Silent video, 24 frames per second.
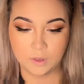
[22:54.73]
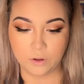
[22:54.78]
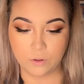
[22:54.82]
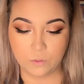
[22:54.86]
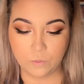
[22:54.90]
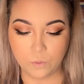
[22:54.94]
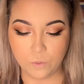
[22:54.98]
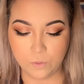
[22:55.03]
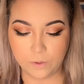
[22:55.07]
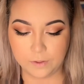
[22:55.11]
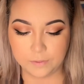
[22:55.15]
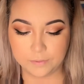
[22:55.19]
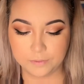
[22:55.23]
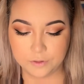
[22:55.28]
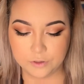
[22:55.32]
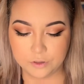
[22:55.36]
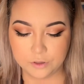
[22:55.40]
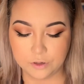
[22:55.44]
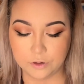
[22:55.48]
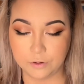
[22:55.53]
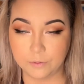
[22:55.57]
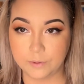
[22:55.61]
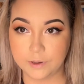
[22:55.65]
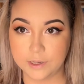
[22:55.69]
Cool,
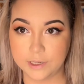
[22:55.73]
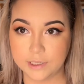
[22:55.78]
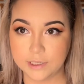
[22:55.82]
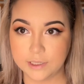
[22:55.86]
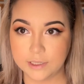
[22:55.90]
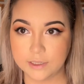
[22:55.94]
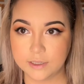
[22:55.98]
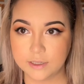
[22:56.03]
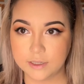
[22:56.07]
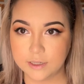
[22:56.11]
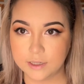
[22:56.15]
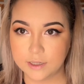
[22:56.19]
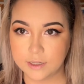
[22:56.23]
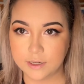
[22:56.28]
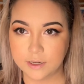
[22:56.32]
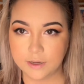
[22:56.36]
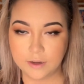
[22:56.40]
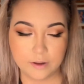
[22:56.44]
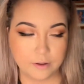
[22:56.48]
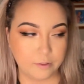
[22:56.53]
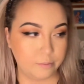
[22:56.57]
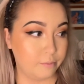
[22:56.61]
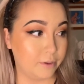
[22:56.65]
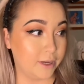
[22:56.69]
so once
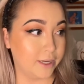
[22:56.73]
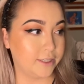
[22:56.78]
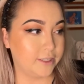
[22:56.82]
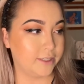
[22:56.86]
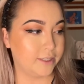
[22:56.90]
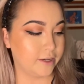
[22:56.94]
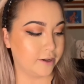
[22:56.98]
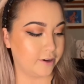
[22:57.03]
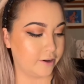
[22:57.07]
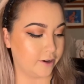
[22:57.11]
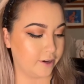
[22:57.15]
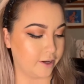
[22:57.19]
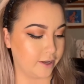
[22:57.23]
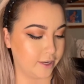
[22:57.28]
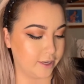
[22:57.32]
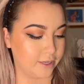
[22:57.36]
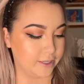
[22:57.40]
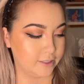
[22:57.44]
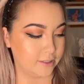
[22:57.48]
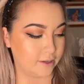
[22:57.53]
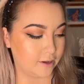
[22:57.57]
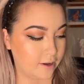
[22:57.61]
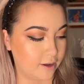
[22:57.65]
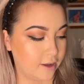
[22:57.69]
mascara
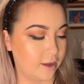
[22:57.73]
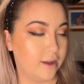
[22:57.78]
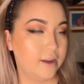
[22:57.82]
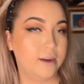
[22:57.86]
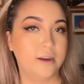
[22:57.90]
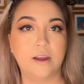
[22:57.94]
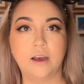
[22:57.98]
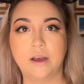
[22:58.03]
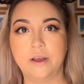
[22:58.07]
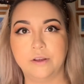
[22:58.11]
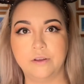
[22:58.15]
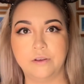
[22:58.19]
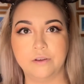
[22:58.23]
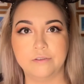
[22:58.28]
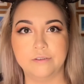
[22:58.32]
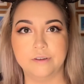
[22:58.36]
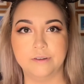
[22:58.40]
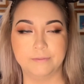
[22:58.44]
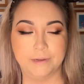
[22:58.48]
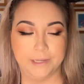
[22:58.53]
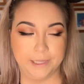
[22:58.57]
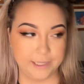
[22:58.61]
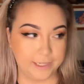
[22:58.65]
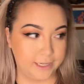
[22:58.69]
is on, I'll go in
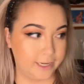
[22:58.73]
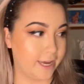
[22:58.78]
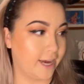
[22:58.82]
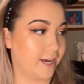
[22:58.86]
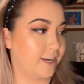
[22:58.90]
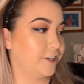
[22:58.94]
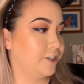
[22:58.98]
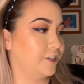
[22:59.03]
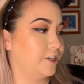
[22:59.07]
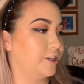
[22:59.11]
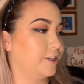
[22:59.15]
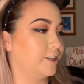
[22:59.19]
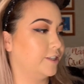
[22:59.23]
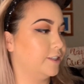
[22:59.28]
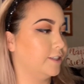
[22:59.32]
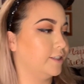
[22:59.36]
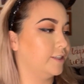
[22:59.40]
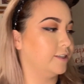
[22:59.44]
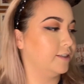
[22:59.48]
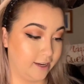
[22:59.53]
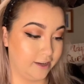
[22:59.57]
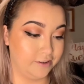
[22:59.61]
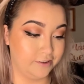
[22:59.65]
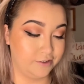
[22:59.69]
with
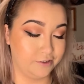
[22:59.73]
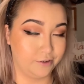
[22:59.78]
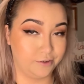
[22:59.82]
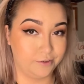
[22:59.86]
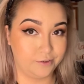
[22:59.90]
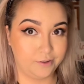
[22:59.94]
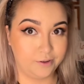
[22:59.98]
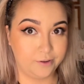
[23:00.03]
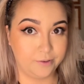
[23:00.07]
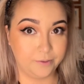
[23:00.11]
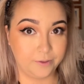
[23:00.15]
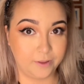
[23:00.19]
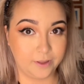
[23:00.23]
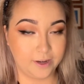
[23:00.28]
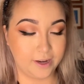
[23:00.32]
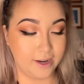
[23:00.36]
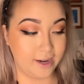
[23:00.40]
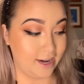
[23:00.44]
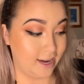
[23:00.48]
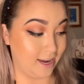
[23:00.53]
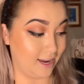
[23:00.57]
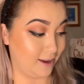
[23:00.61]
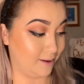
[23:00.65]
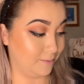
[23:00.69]
lashes. I don't know the
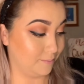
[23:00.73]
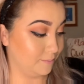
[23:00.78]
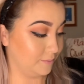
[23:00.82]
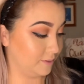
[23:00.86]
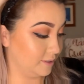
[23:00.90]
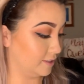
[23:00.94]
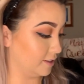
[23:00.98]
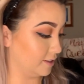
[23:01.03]
names